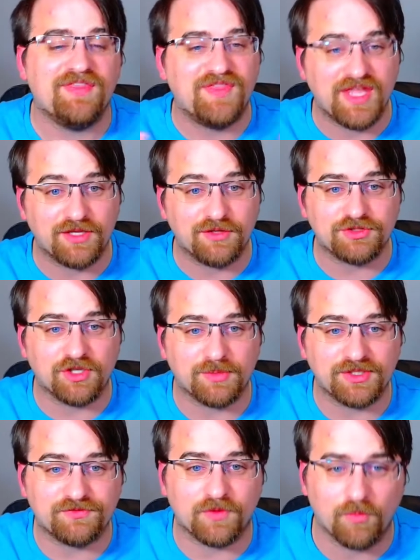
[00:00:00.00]
Thank you so
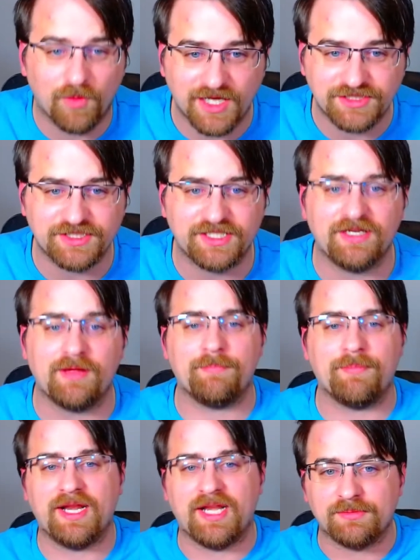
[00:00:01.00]
much for watching.
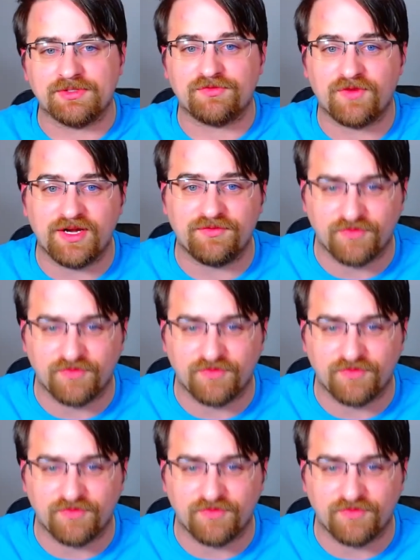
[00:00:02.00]
My name is Frank